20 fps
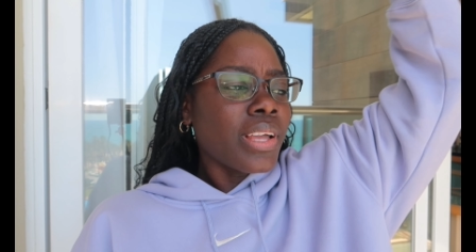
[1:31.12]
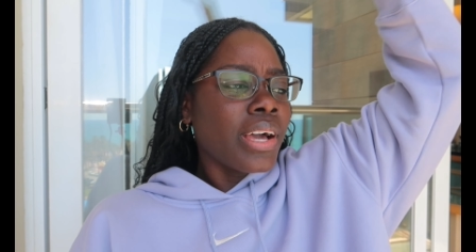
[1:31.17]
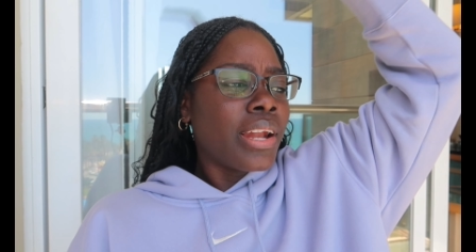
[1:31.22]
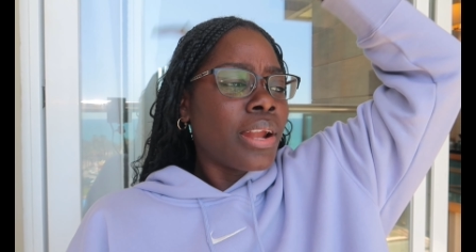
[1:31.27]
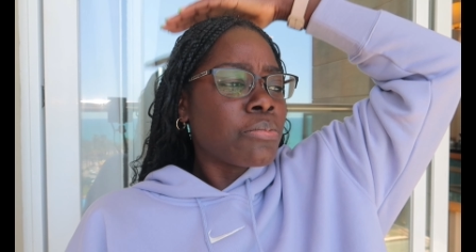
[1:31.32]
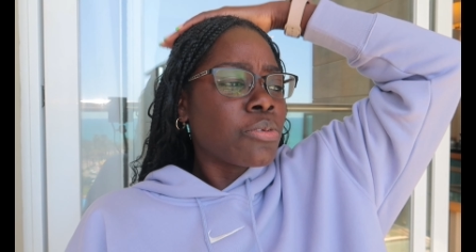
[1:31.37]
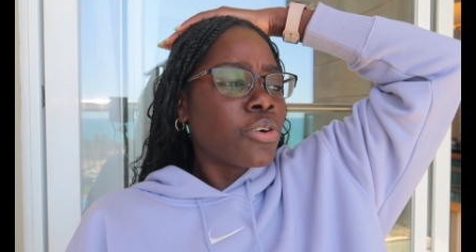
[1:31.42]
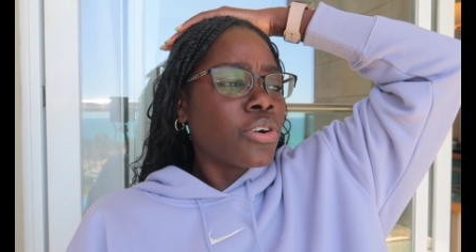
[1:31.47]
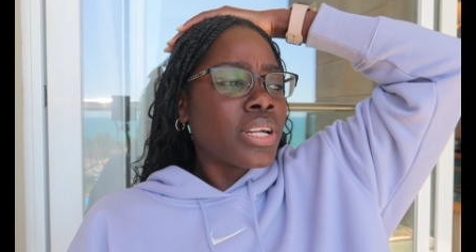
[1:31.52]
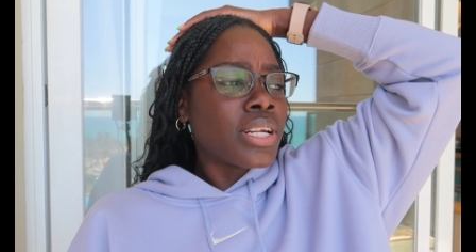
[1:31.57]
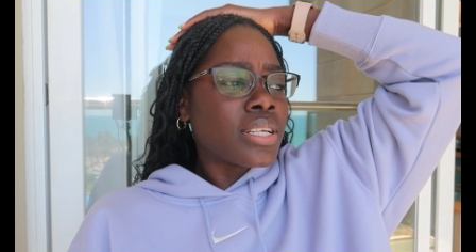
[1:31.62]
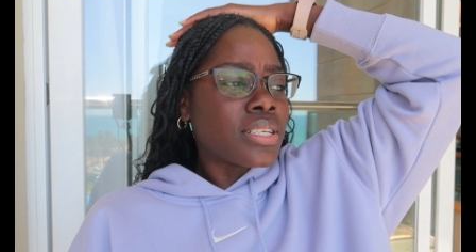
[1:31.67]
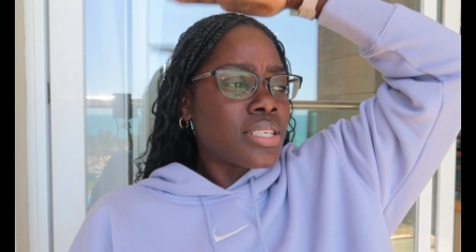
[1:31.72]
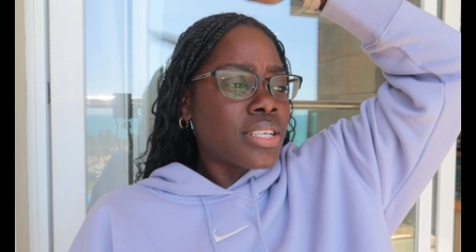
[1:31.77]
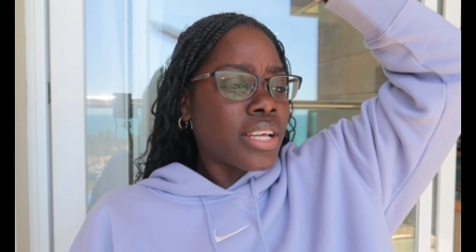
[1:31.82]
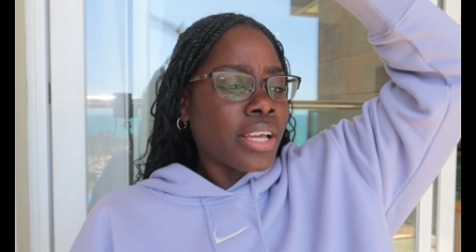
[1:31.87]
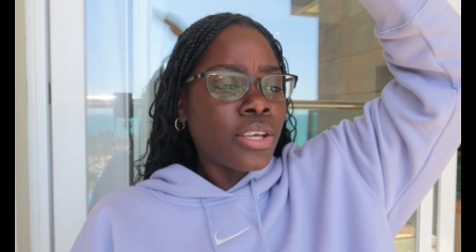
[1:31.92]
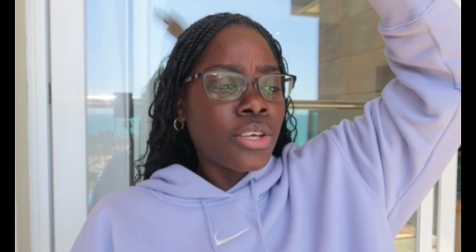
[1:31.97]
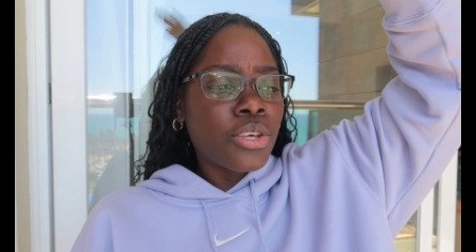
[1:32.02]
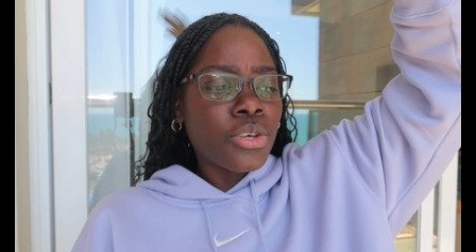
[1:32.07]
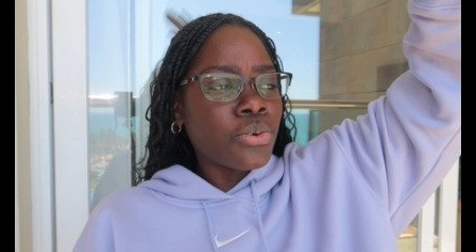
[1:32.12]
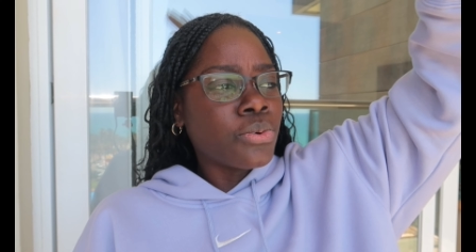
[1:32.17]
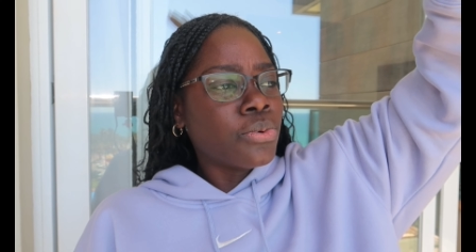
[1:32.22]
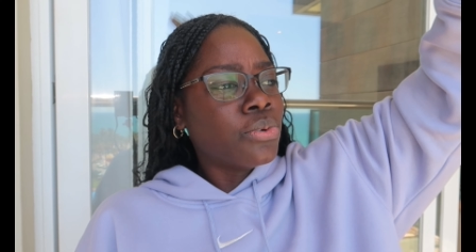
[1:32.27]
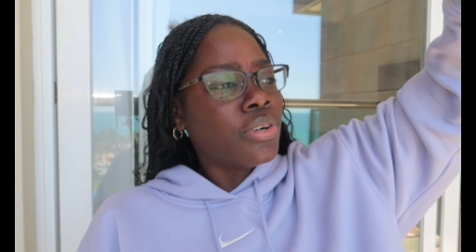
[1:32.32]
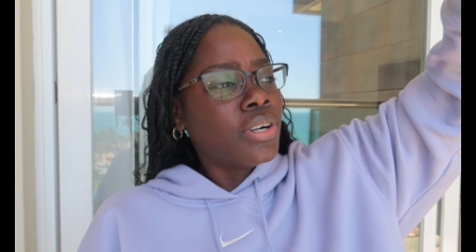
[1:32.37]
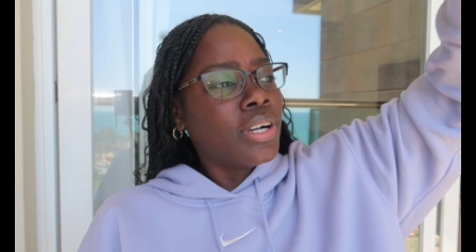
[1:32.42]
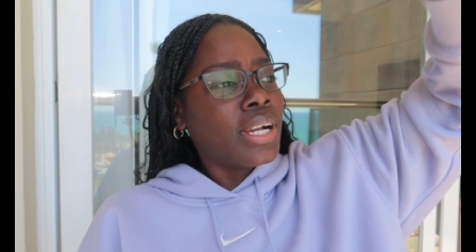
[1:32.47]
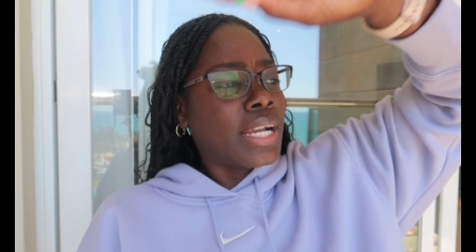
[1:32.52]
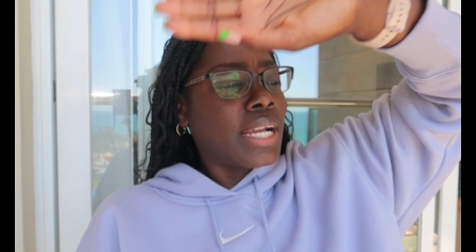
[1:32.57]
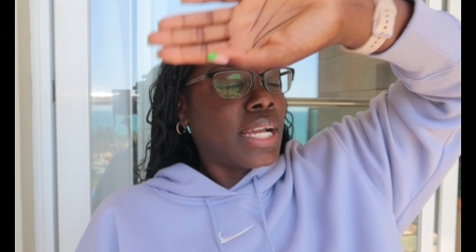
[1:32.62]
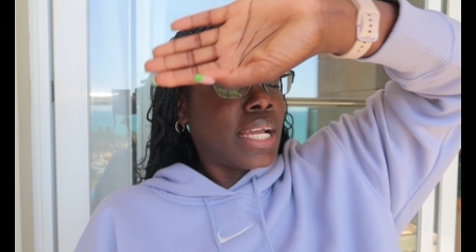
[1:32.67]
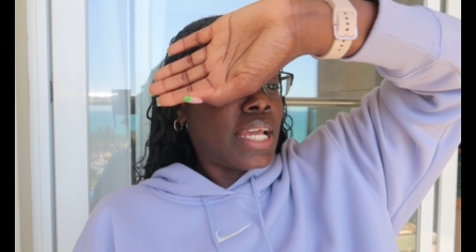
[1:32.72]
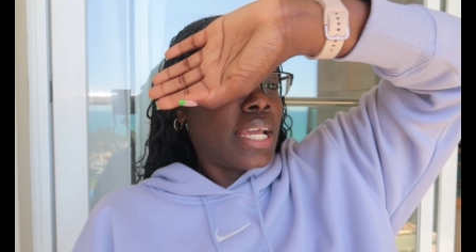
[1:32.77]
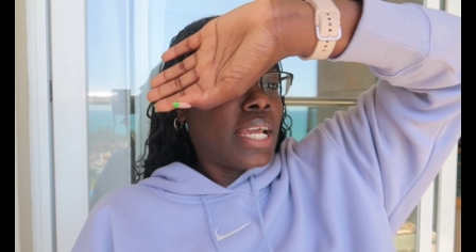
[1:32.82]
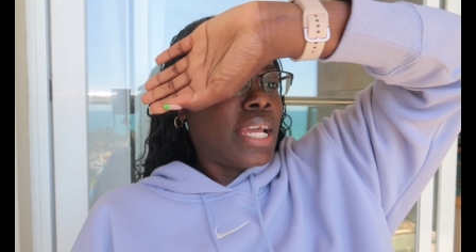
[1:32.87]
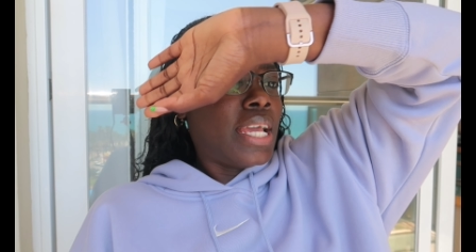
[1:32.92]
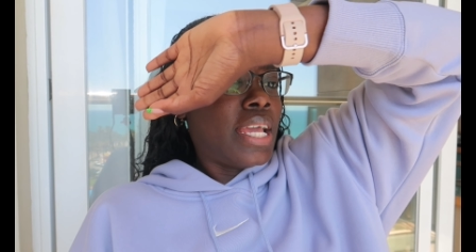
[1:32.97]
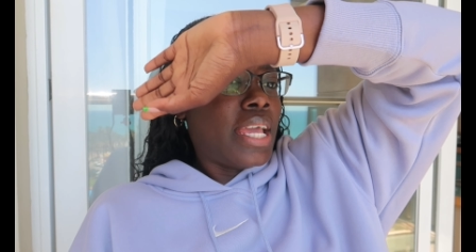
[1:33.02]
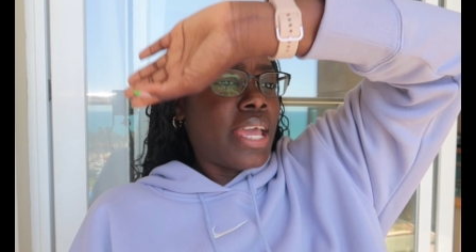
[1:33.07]
and i'm gonna take you
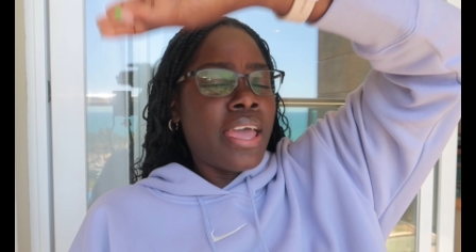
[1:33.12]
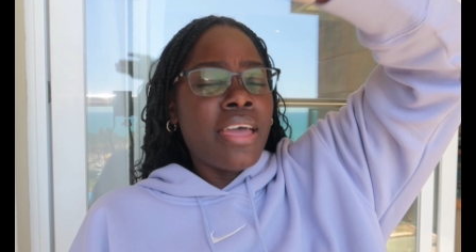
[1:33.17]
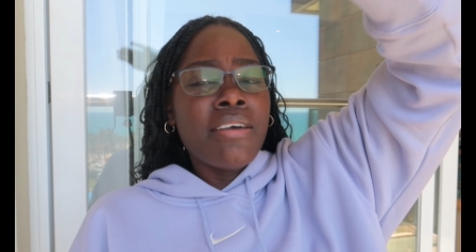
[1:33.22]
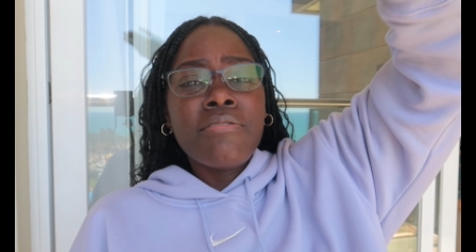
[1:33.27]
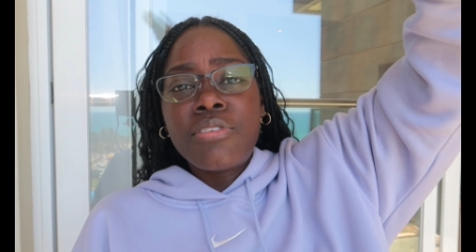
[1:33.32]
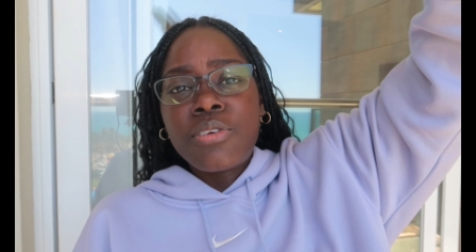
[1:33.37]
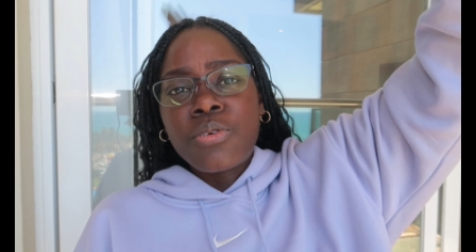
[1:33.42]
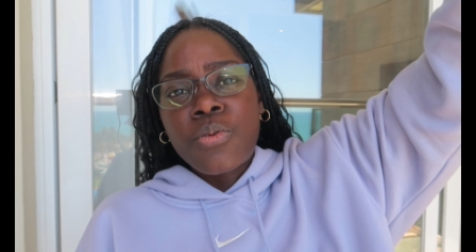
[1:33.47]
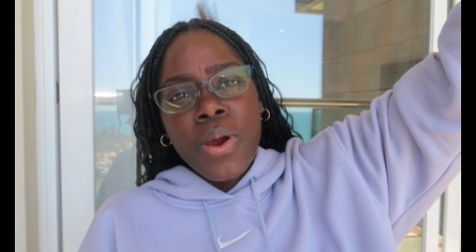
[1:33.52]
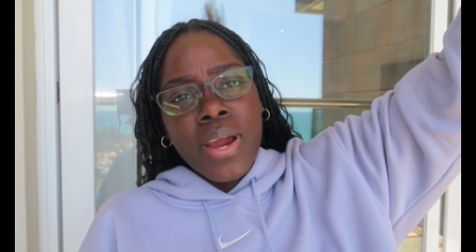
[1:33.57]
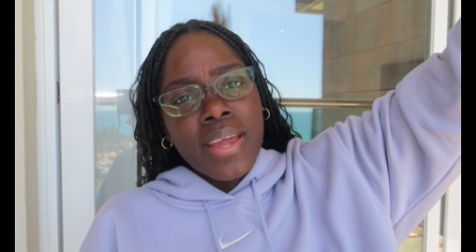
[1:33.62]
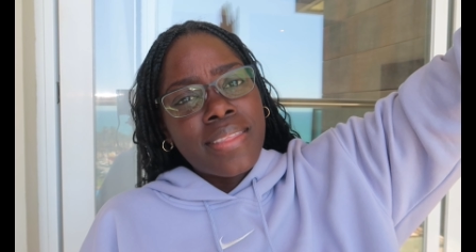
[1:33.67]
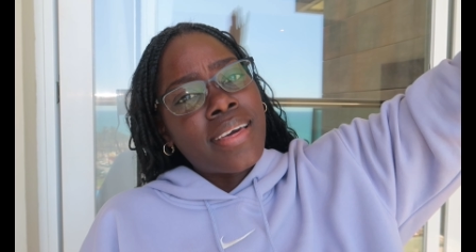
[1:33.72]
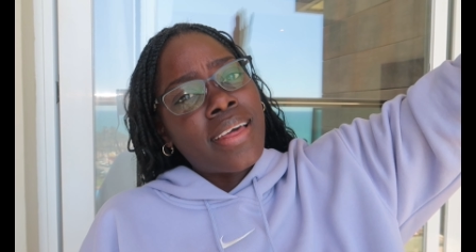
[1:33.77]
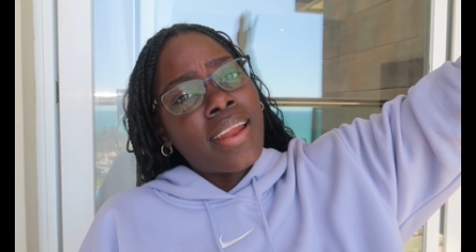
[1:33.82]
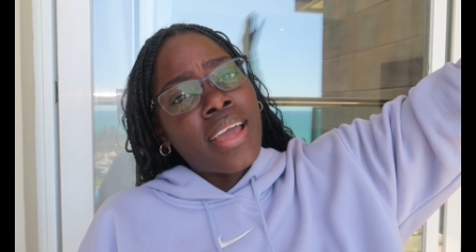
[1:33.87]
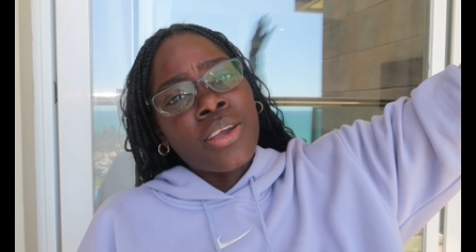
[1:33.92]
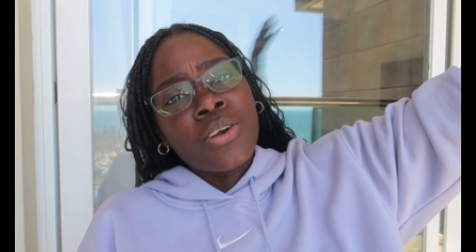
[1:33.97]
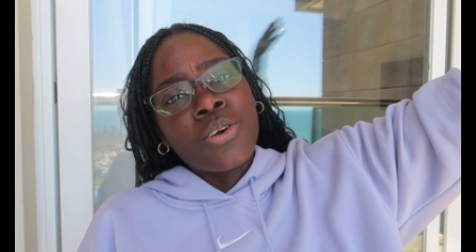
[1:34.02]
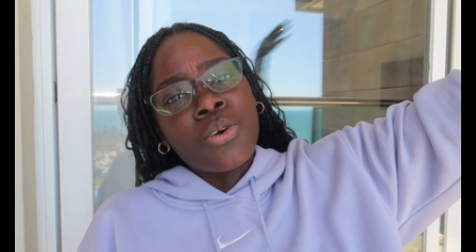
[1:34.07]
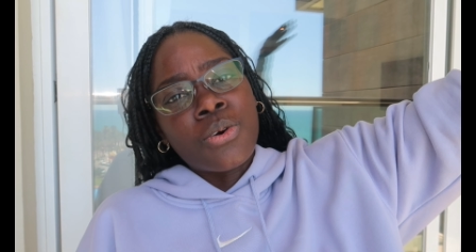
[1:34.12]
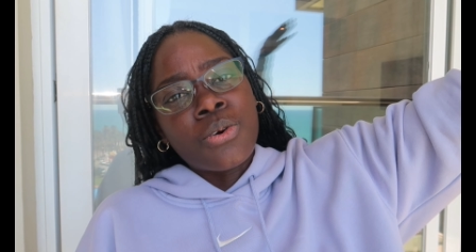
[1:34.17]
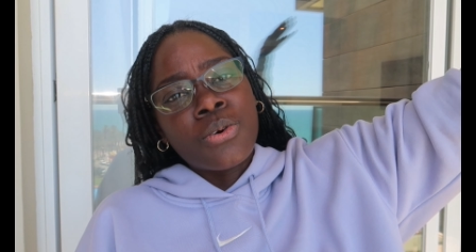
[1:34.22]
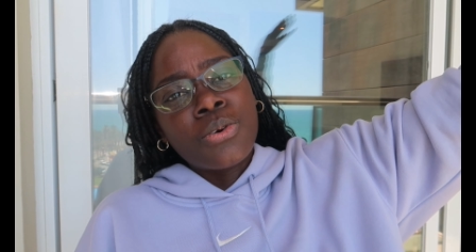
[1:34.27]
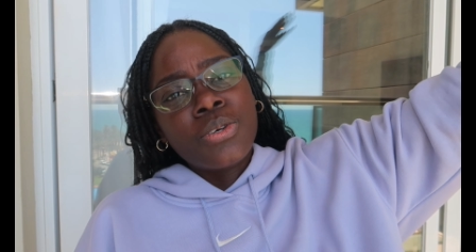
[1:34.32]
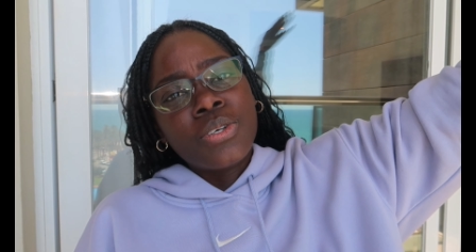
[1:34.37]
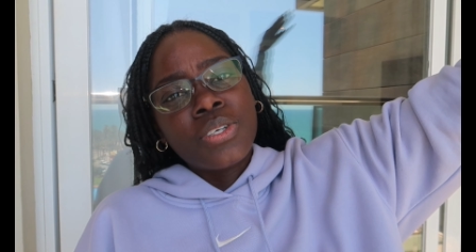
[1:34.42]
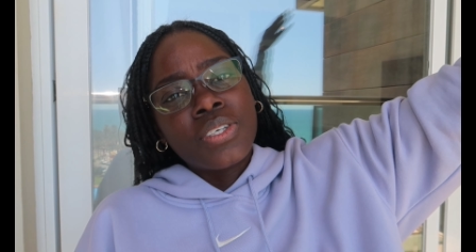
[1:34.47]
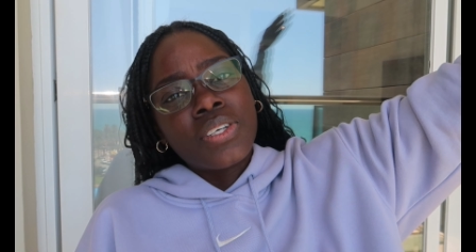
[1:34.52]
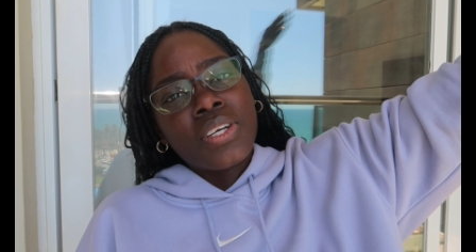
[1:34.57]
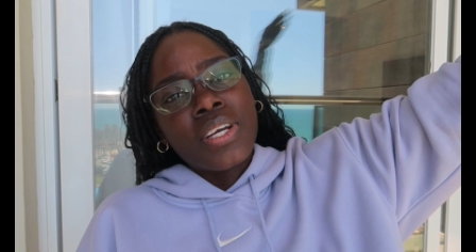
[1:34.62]
everywhere that i go